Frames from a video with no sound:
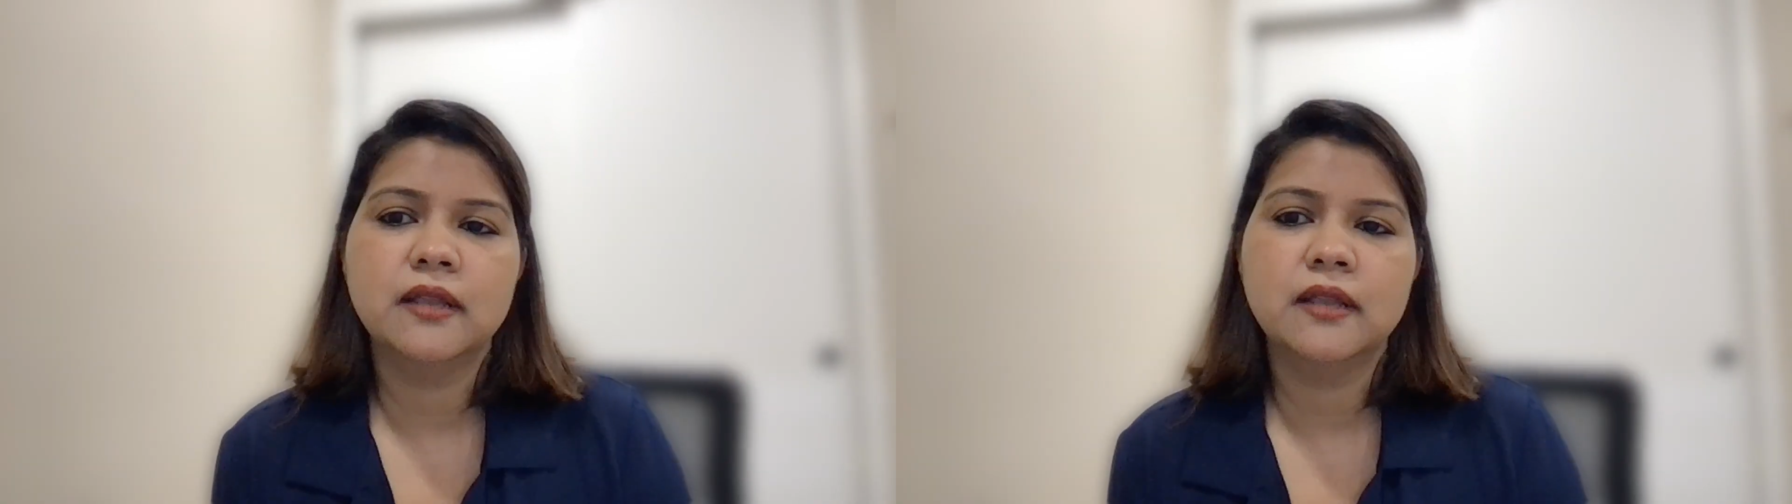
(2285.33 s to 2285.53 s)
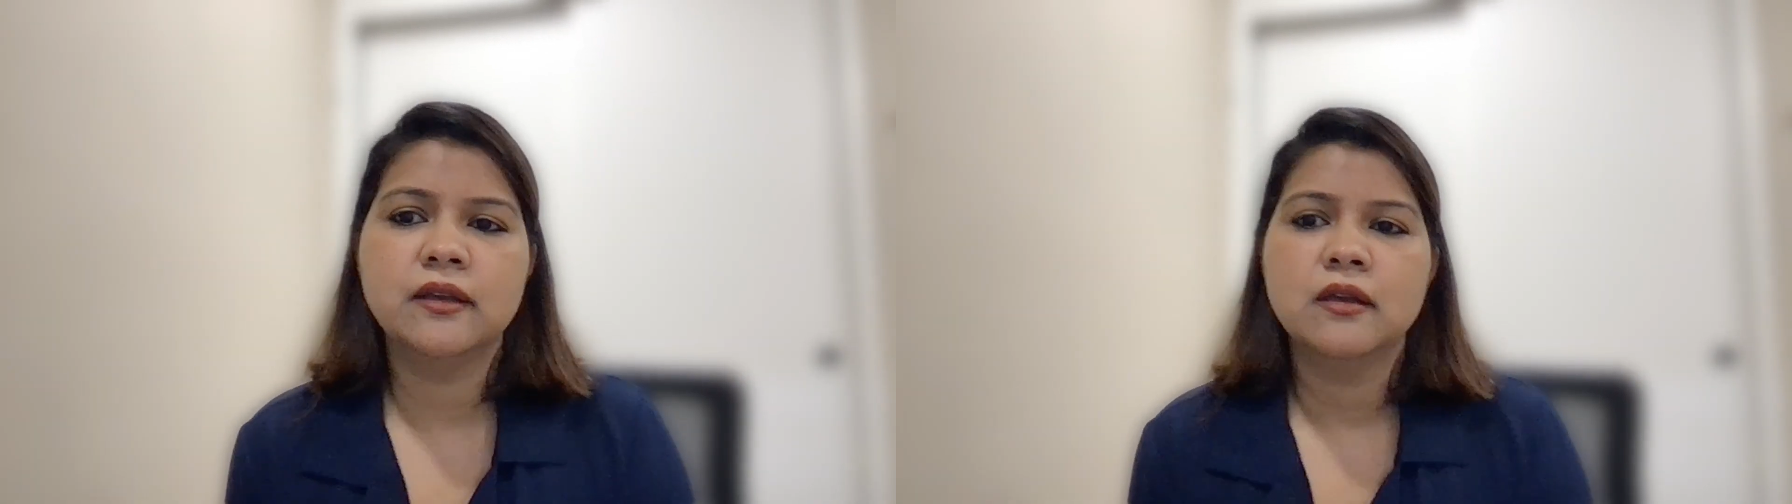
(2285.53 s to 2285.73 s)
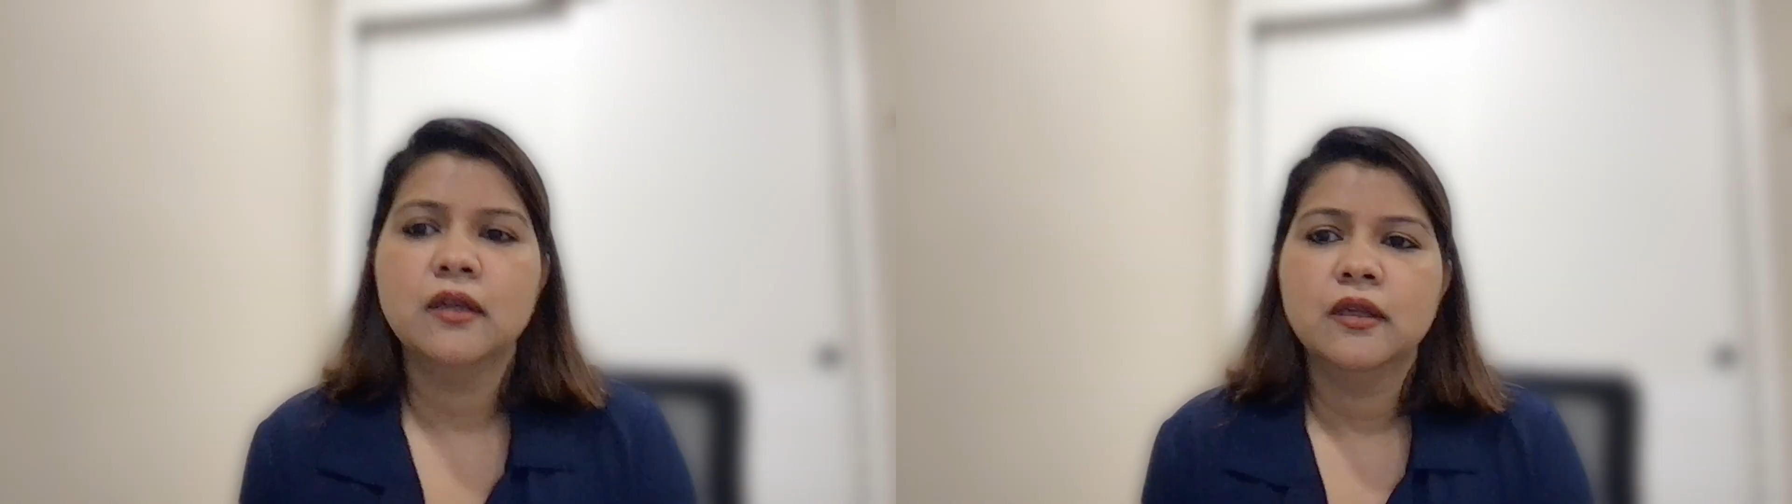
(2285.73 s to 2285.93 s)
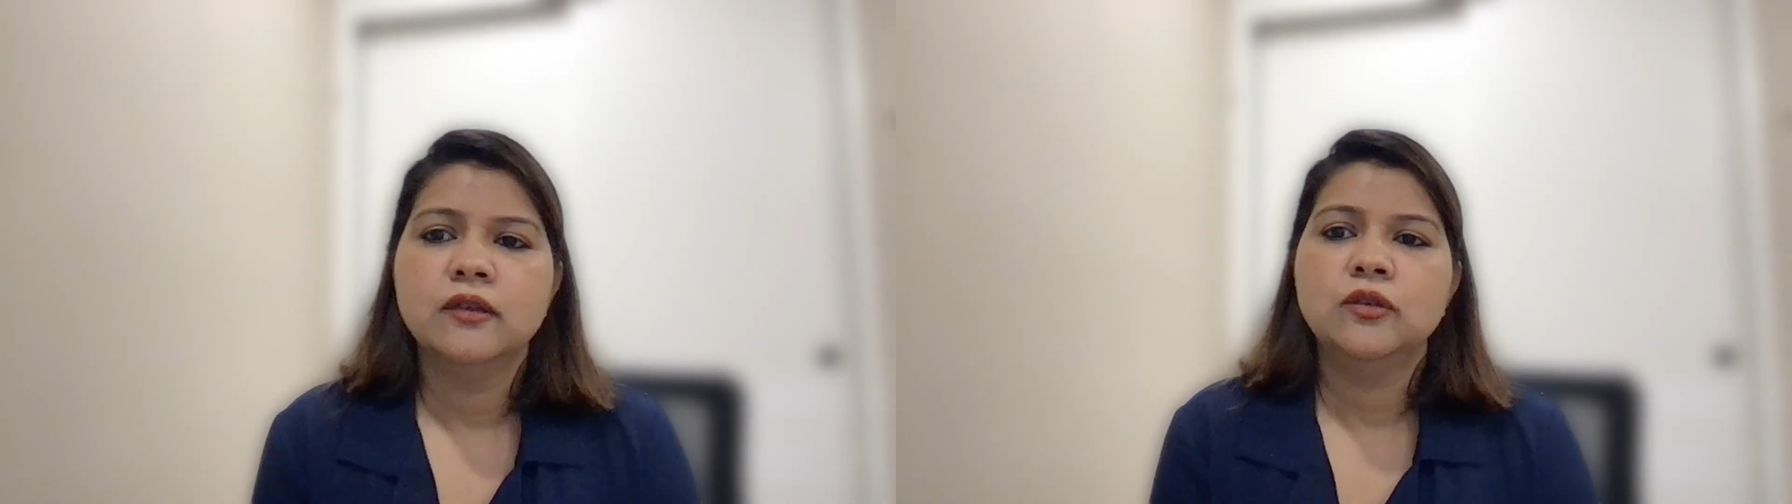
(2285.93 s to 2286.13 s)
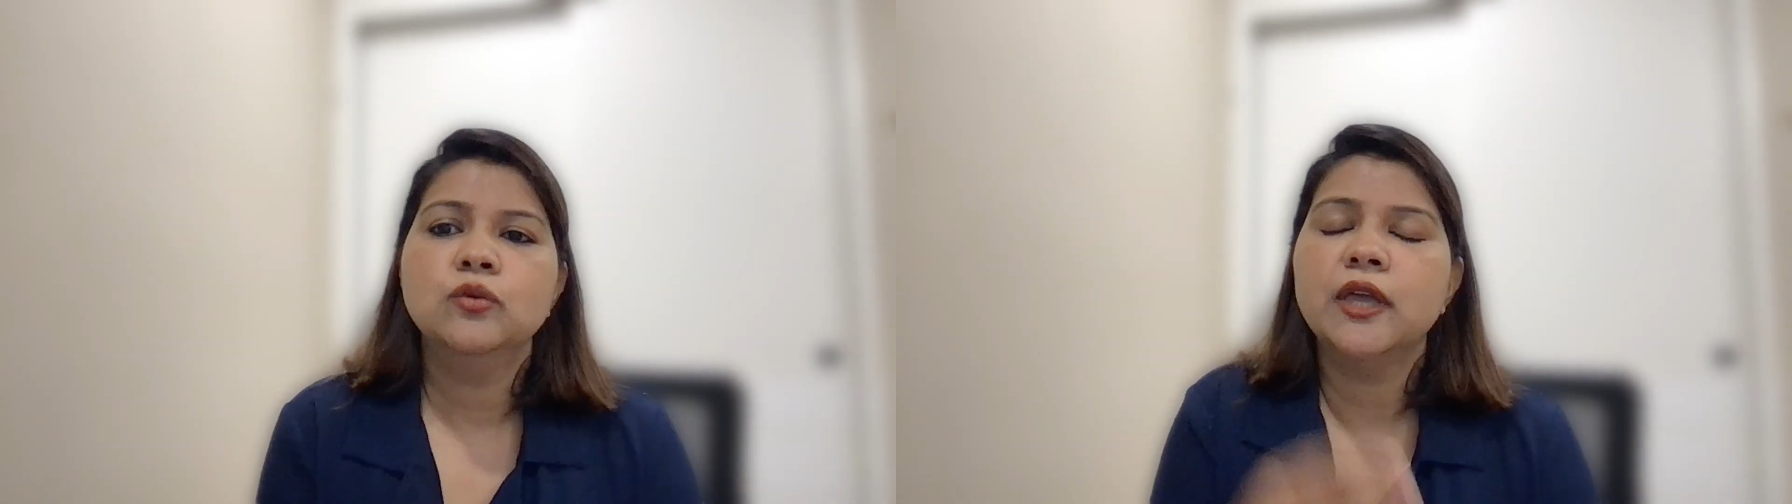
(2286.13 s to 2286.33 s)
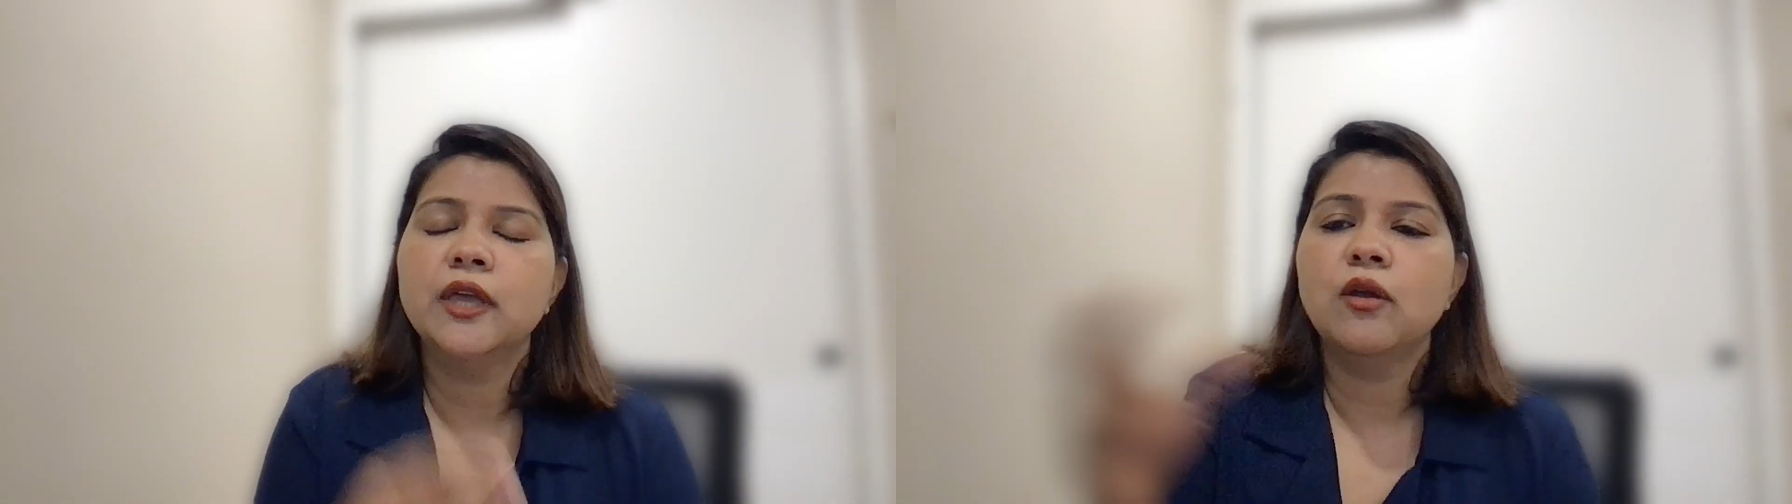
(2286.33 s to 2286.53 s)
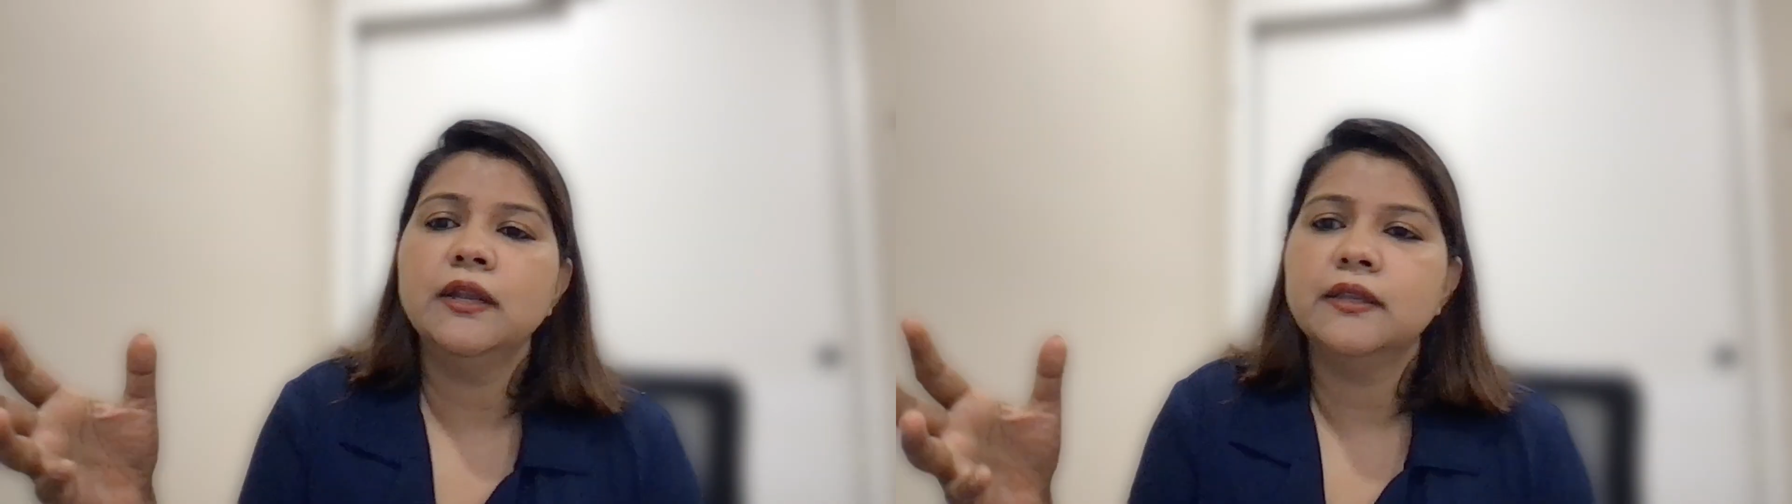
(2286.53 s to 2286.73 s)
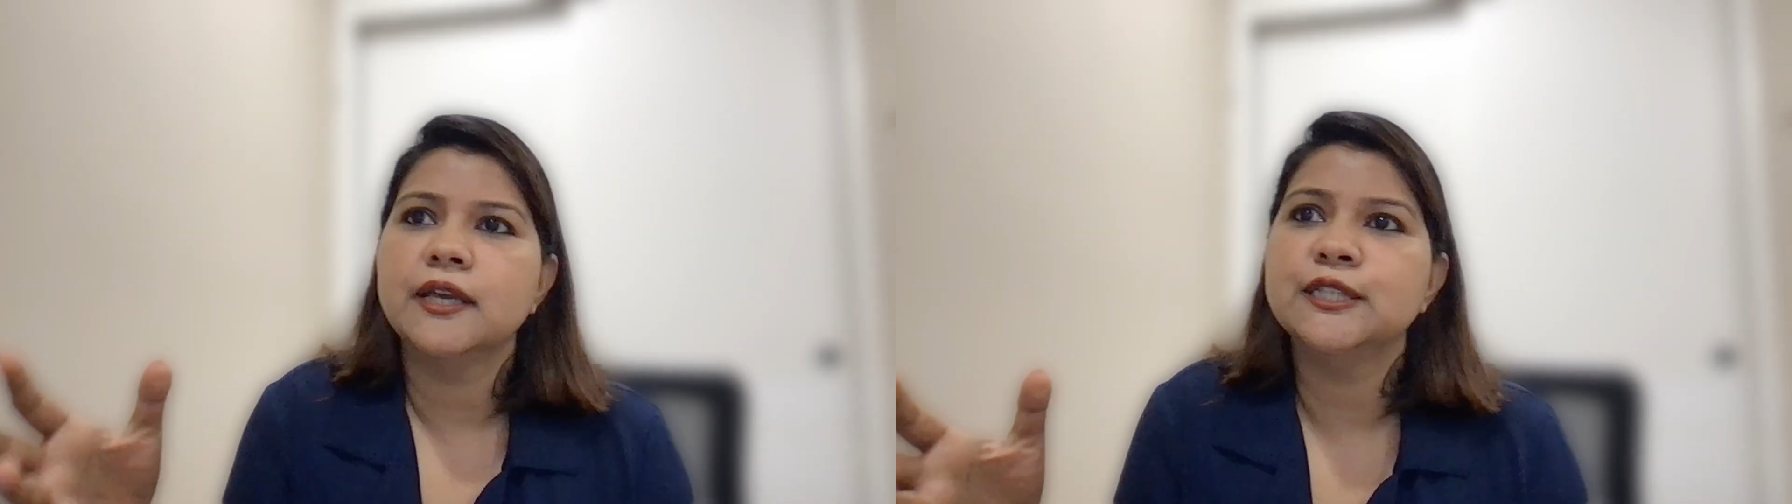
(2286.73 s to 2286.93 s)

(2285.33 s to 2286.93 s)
Like, you cannot